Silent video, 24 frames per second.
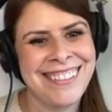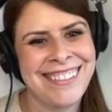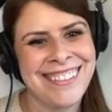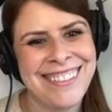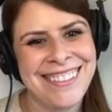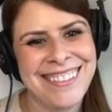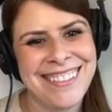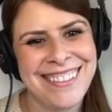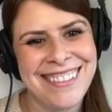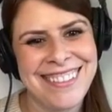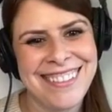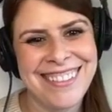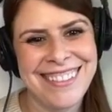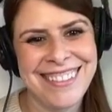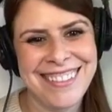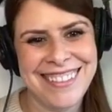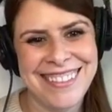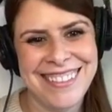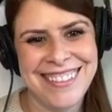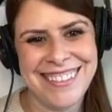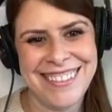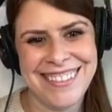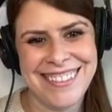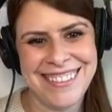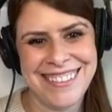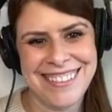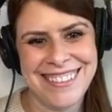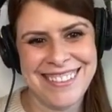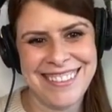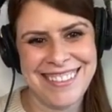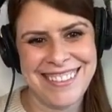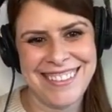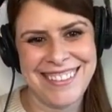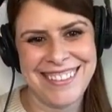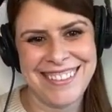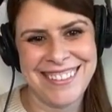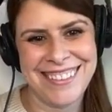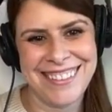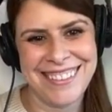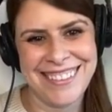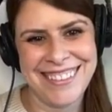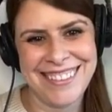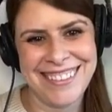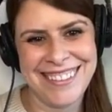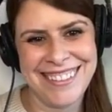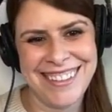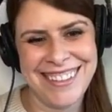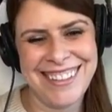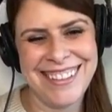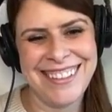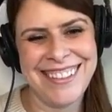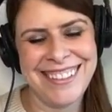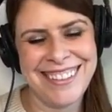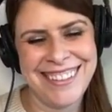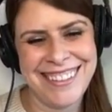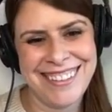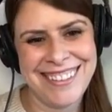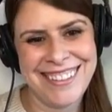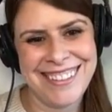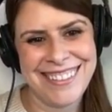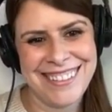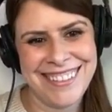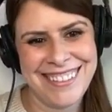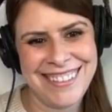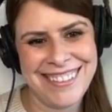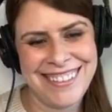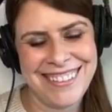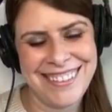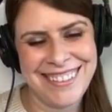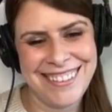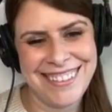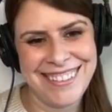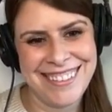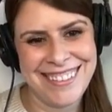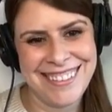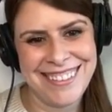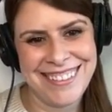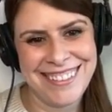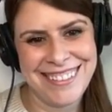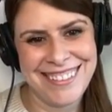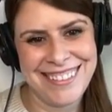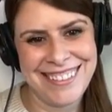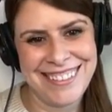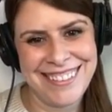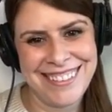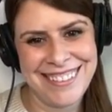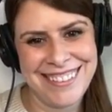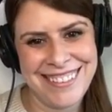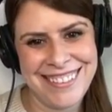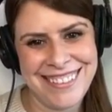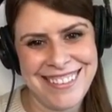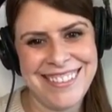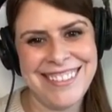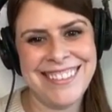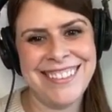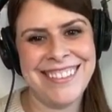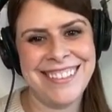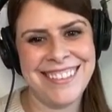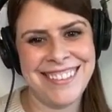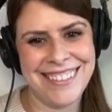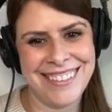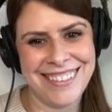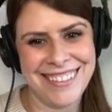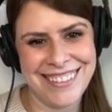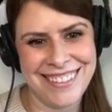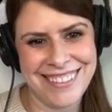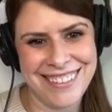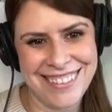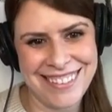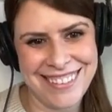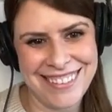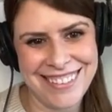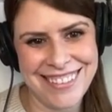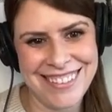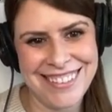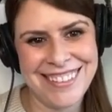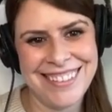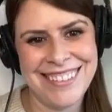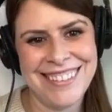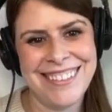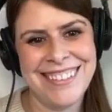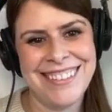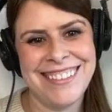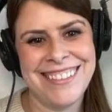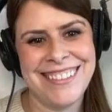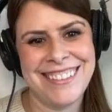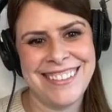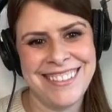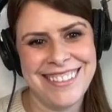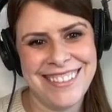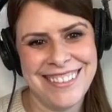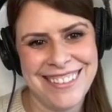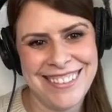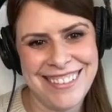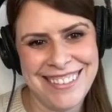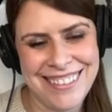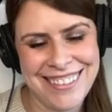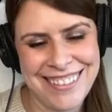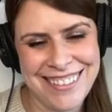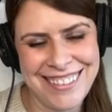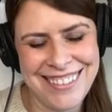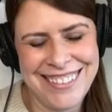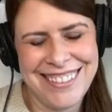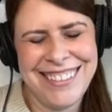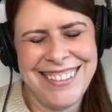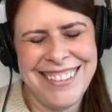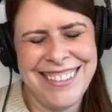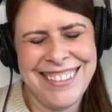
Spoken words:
[no speech]